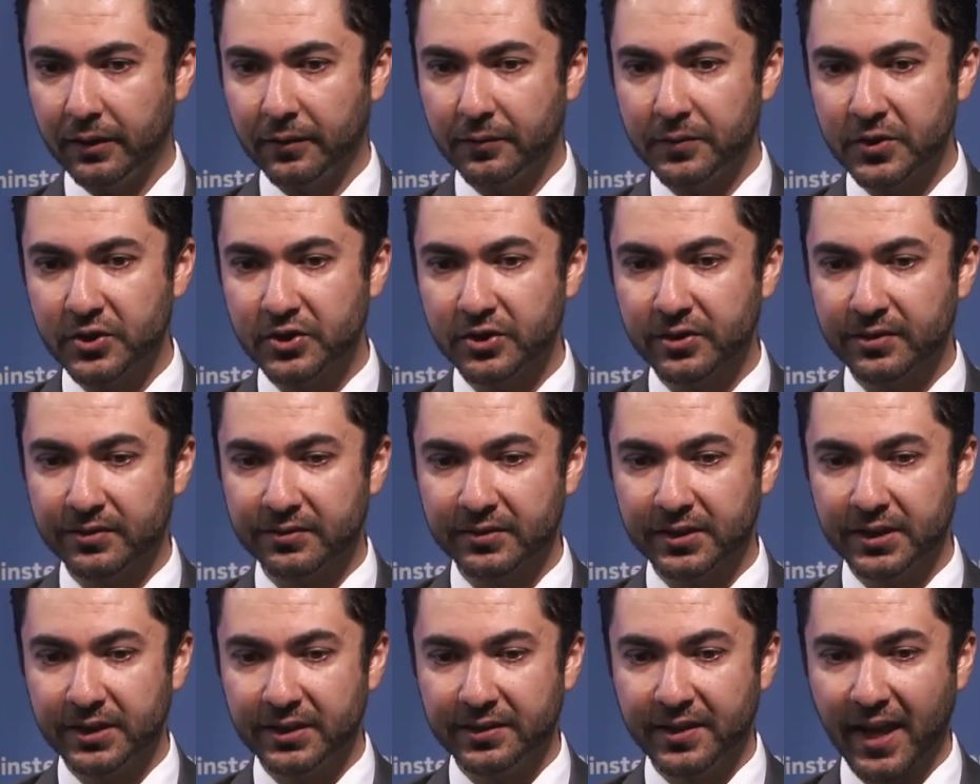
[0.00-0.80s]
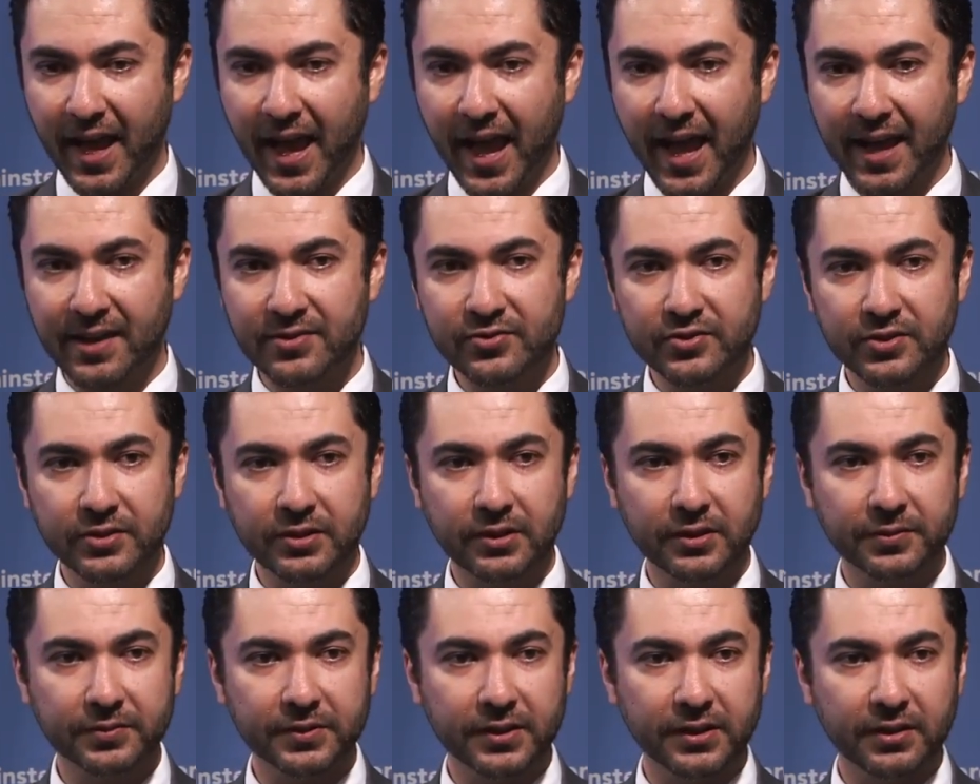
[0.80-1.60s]
which is really the
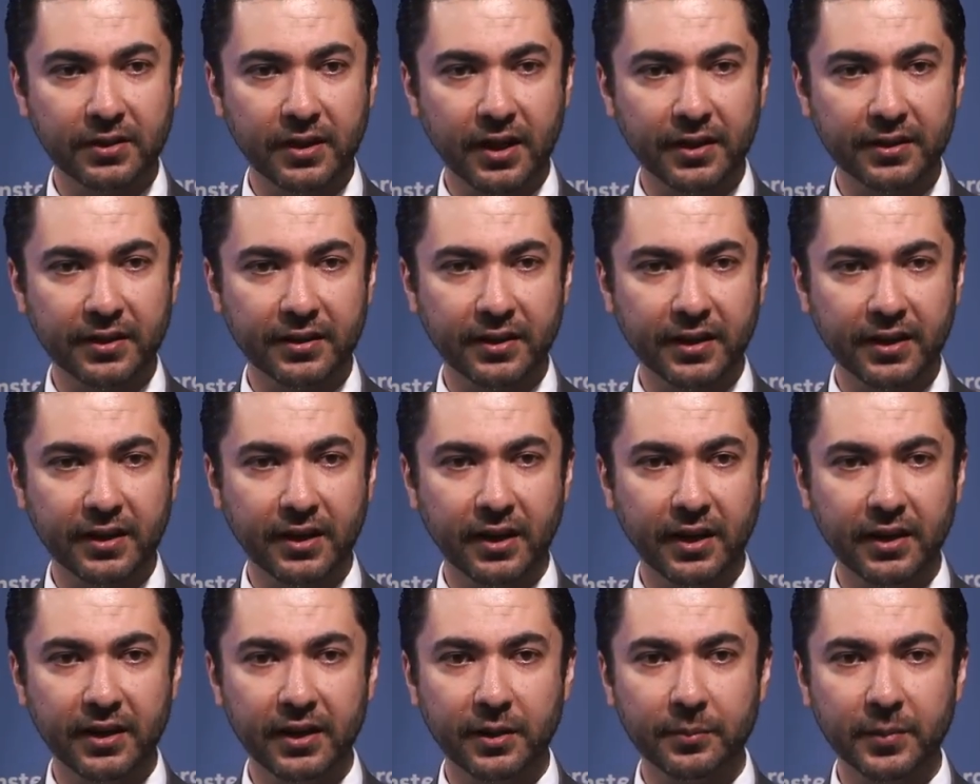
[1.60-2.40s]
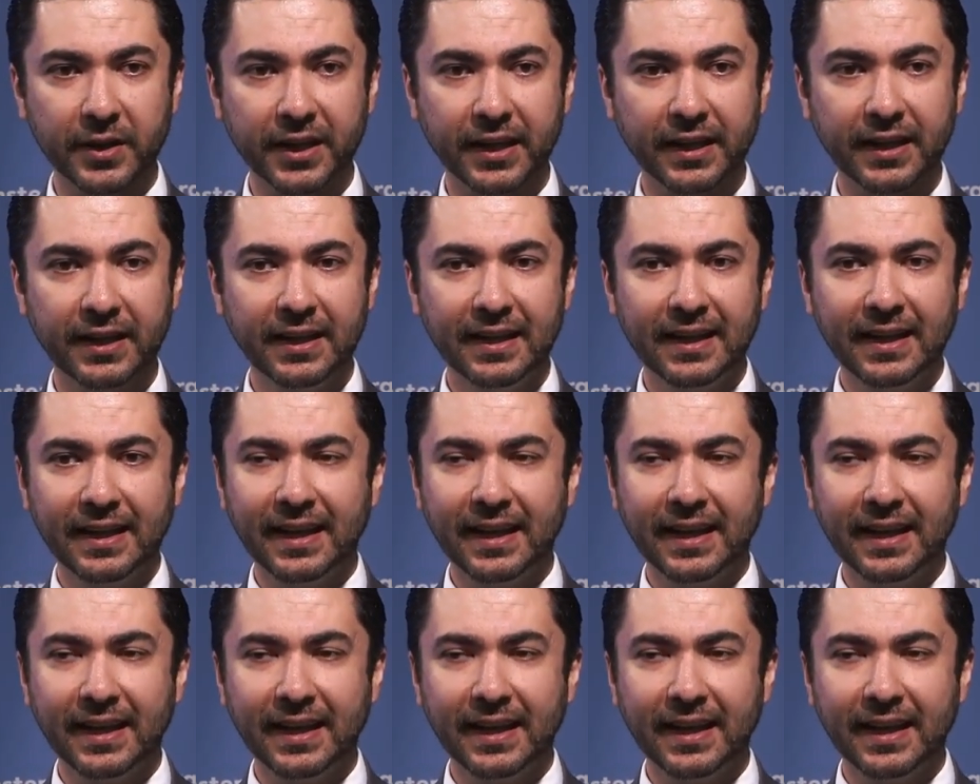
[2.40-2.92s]
engine of the Iranian economy.